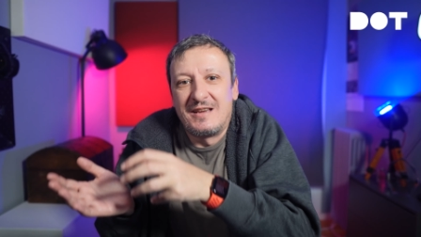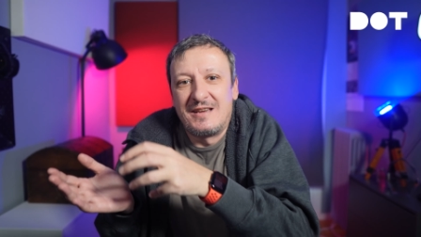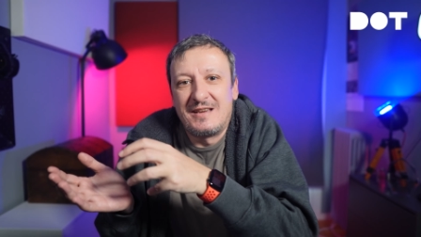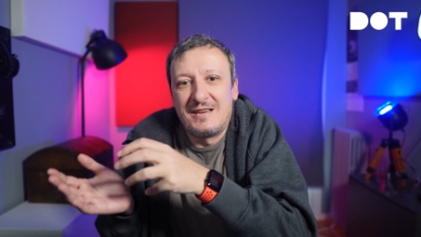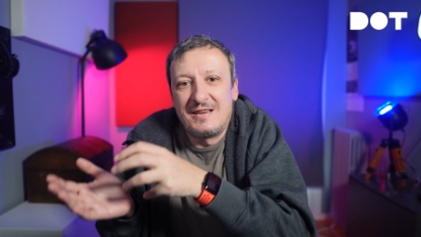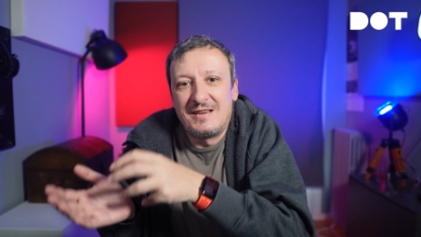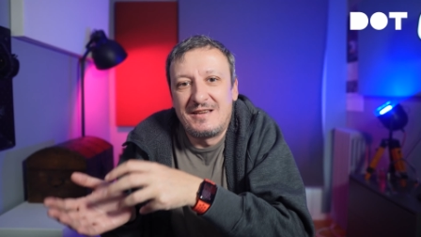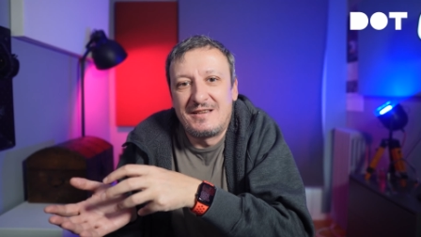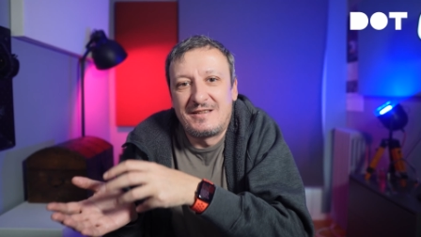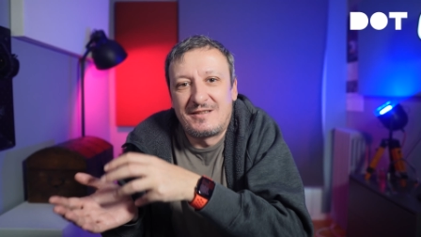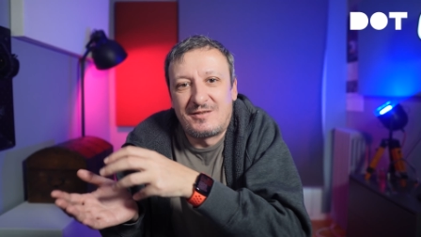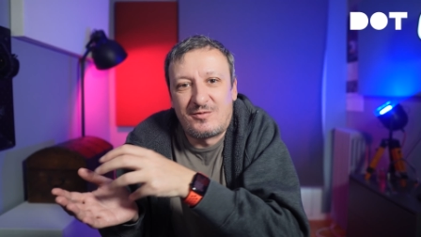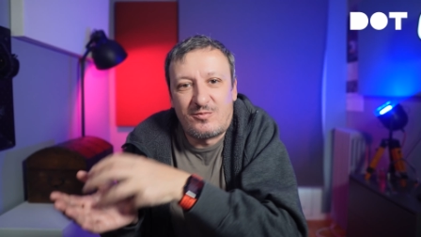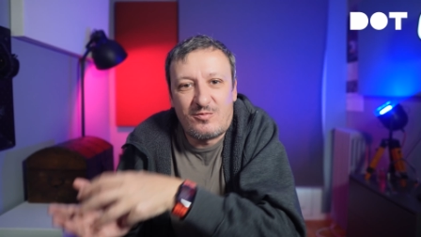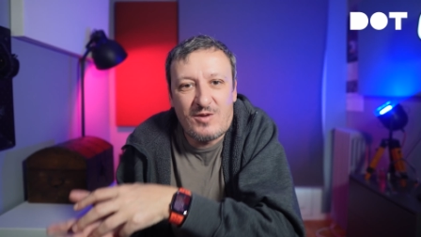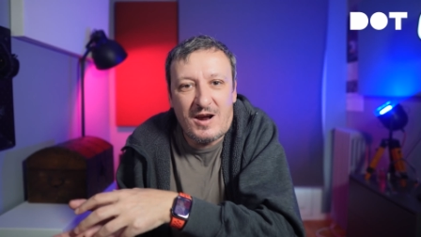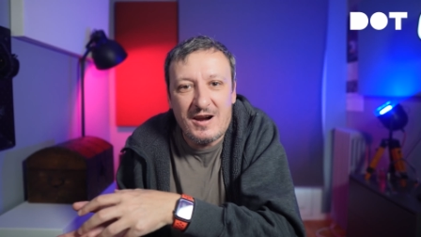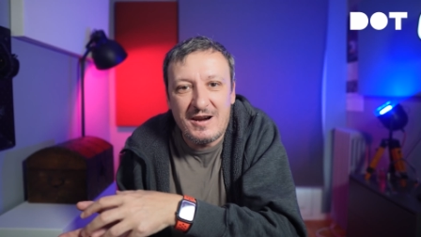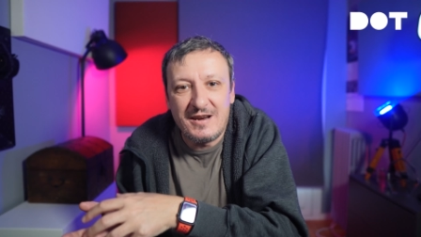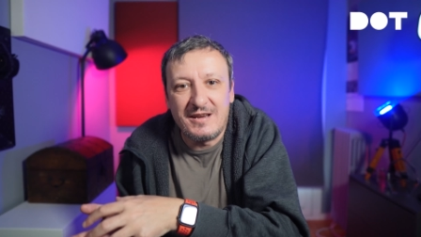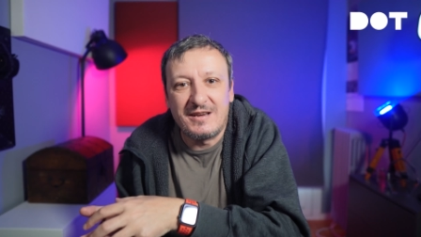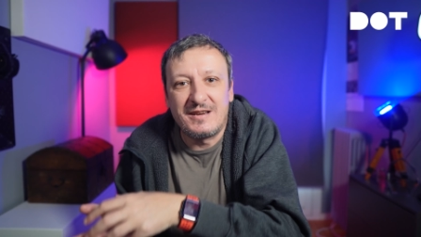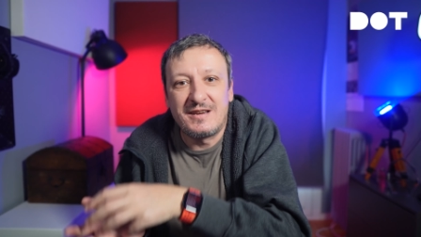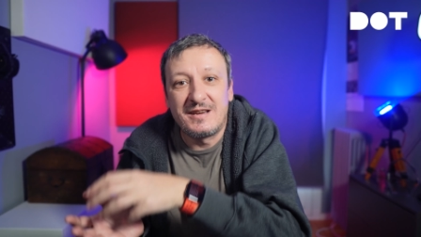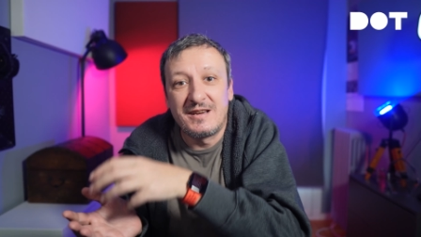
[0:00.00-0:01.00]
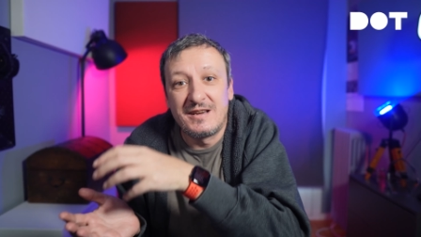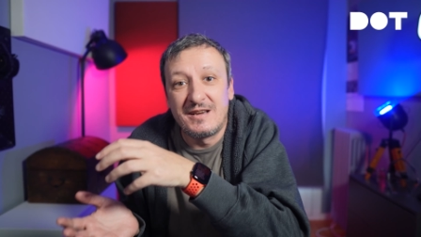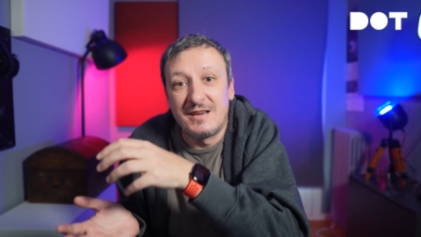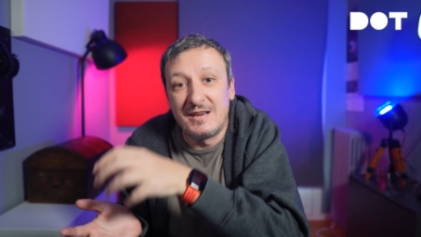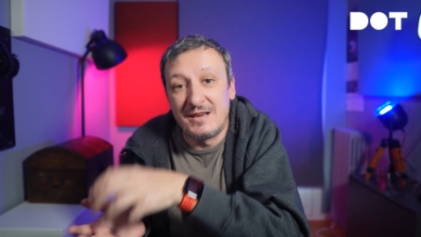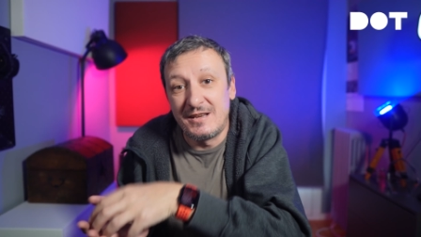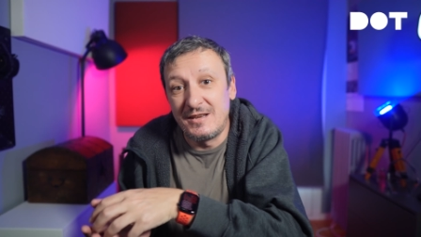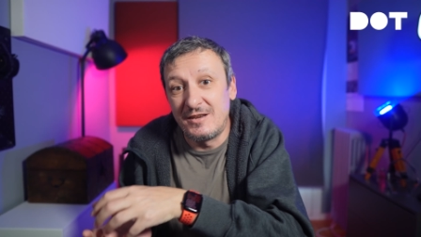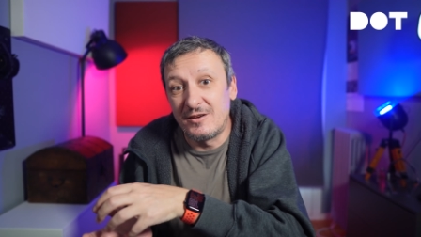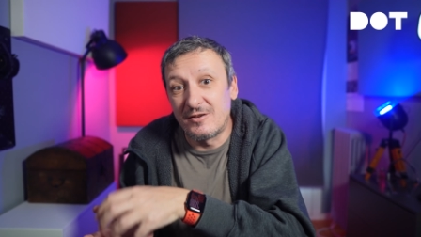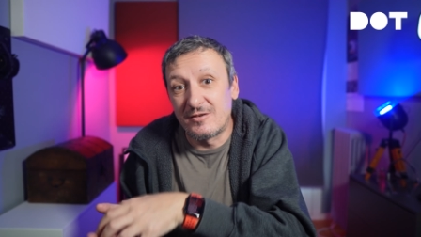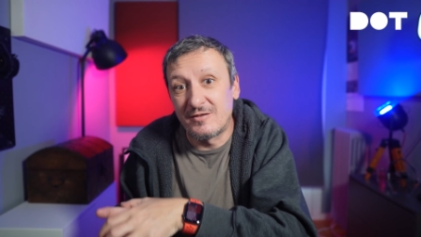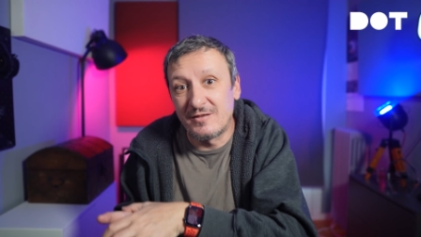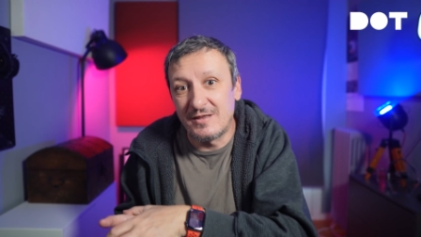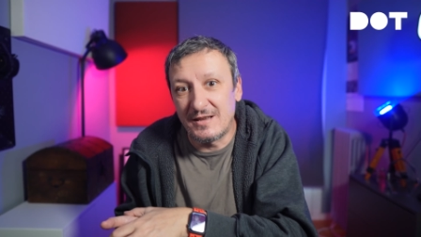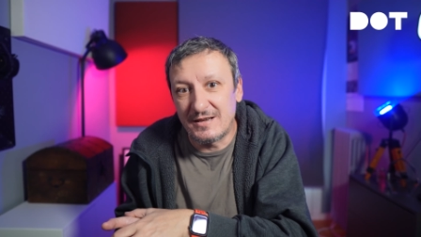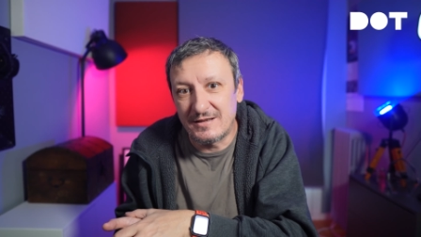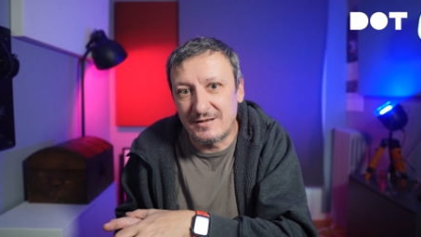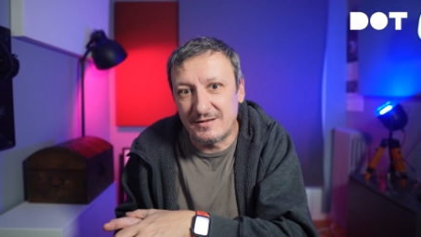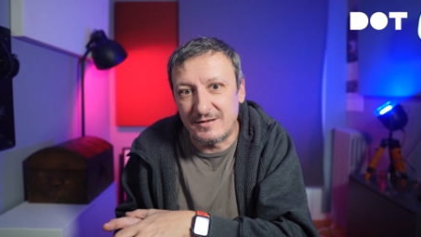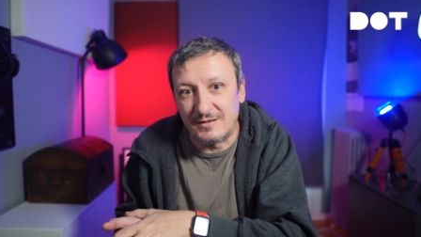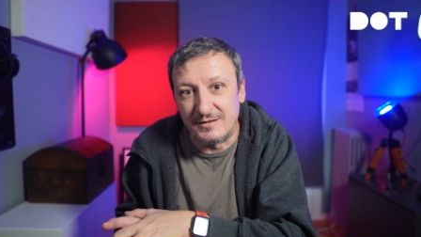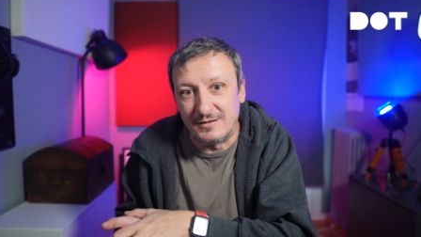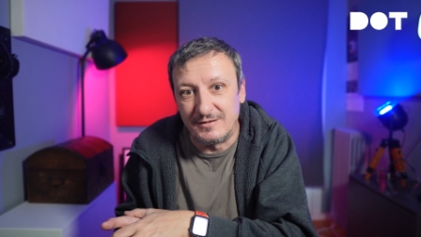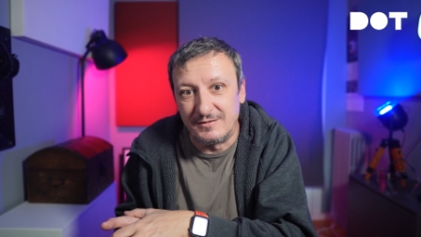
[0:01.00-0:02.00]
is running in your
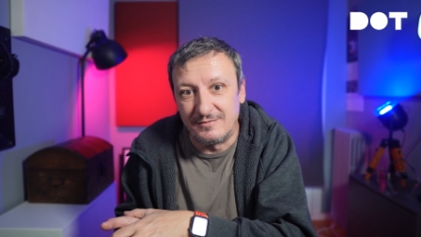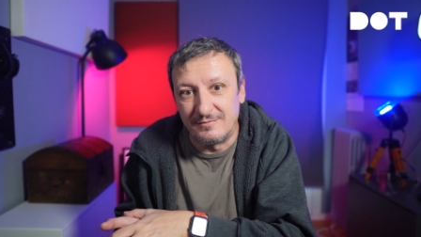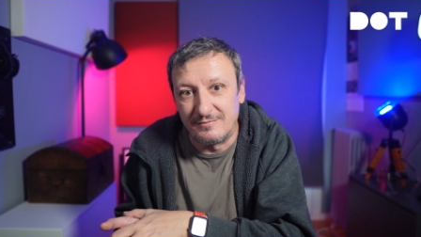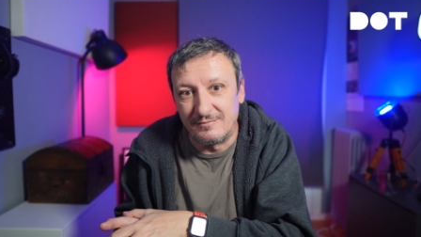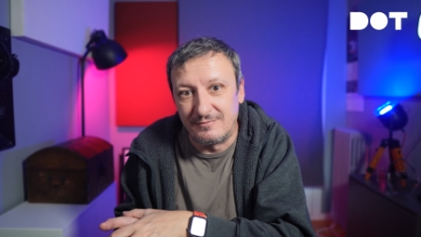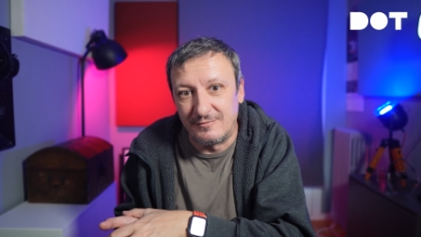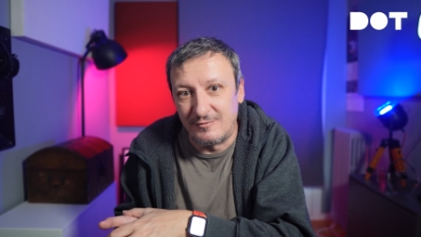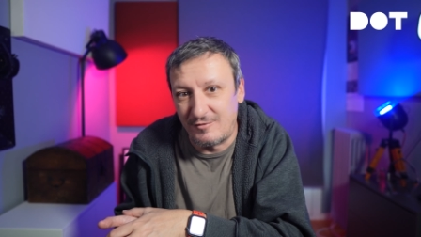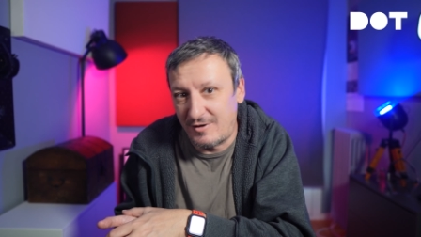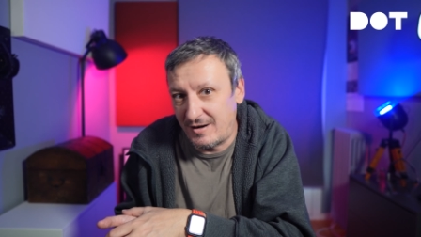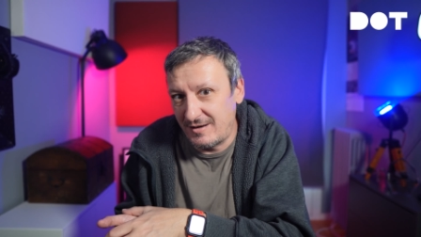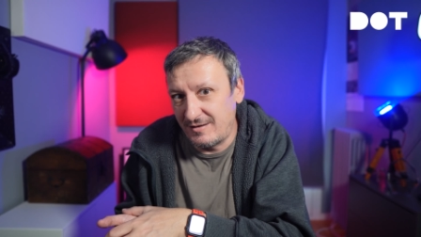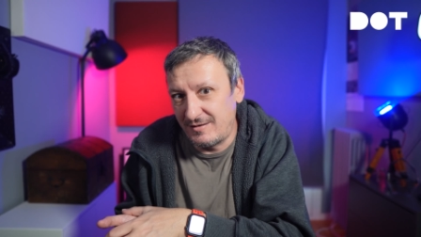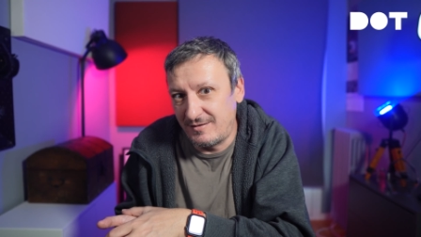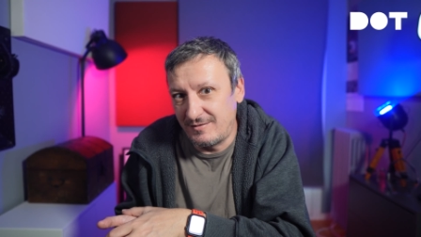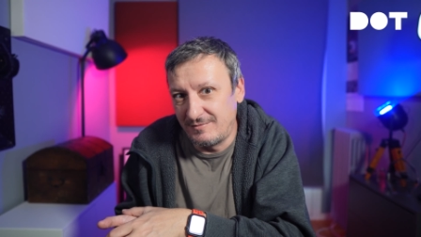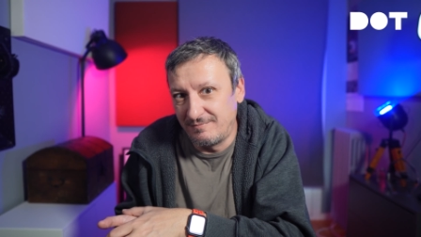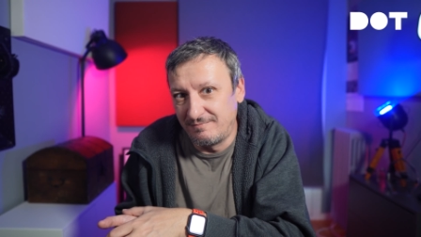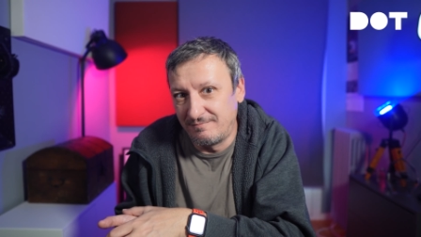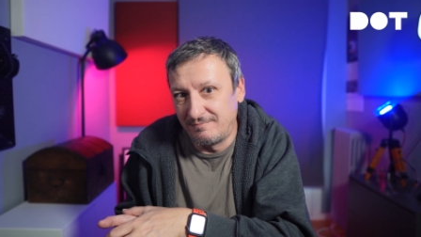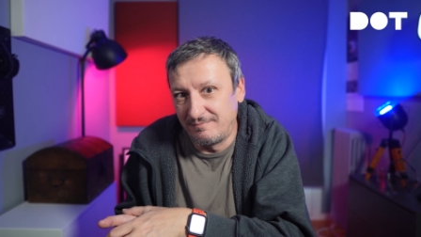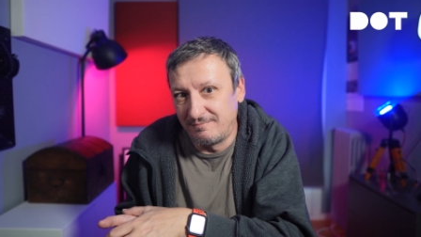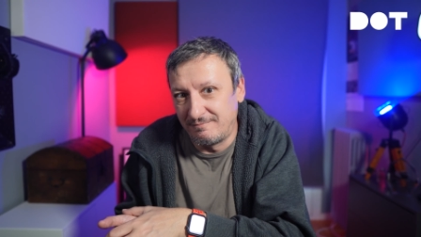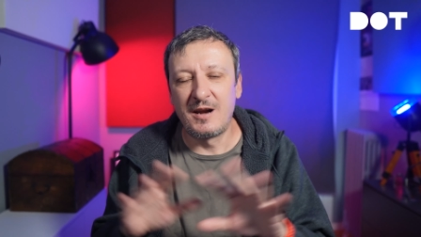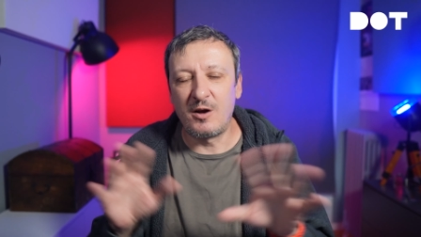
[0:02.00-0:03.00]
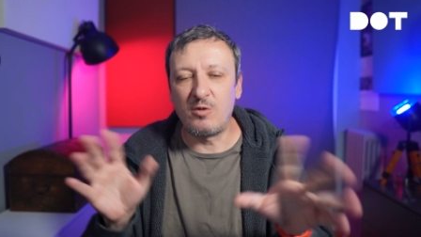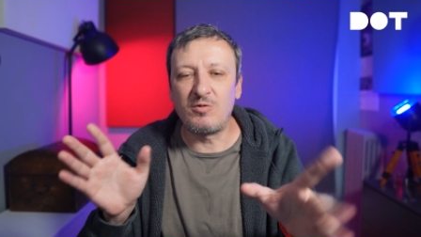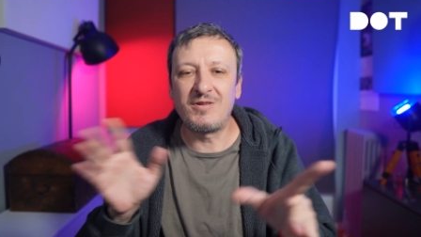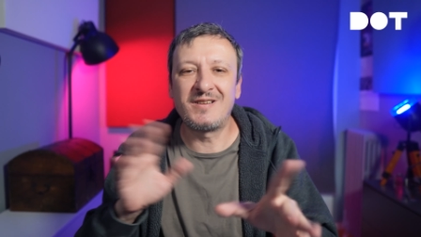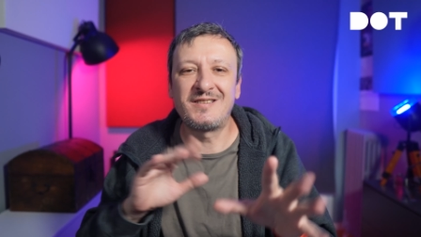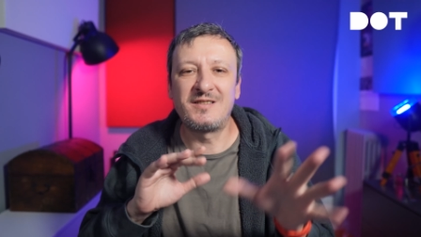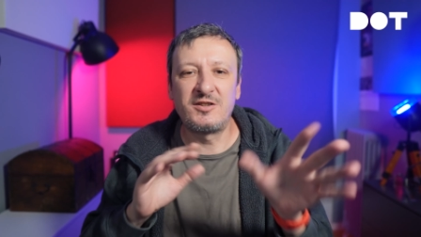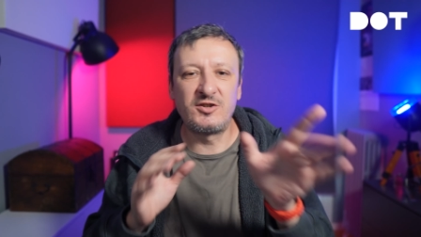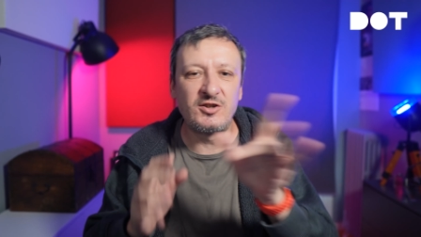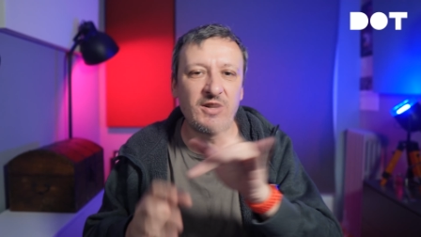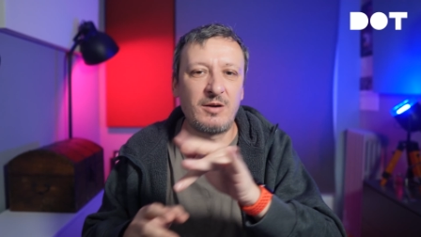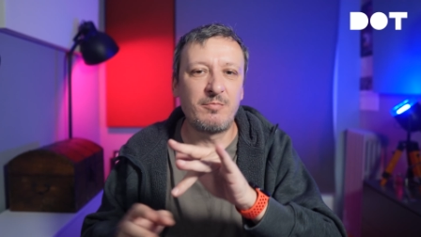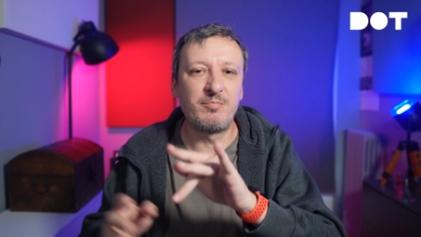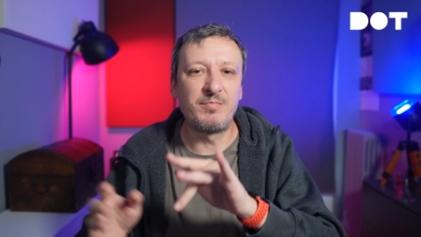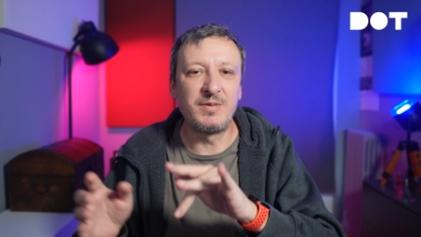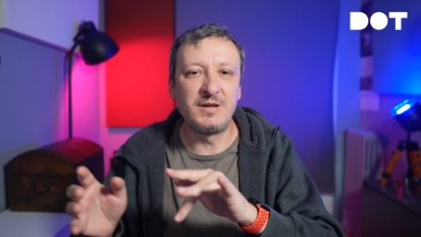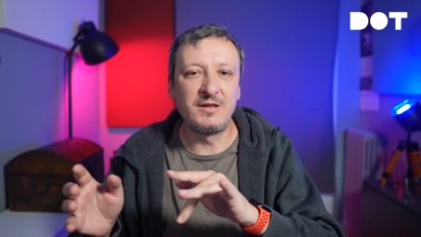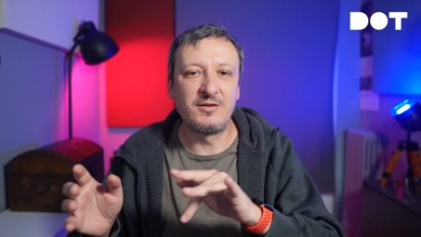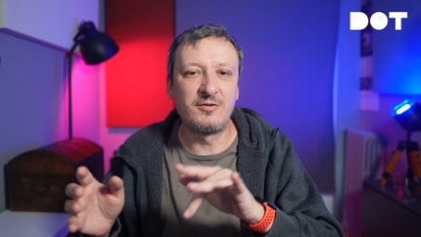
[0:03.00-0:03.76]
cluster, right? Now let's jump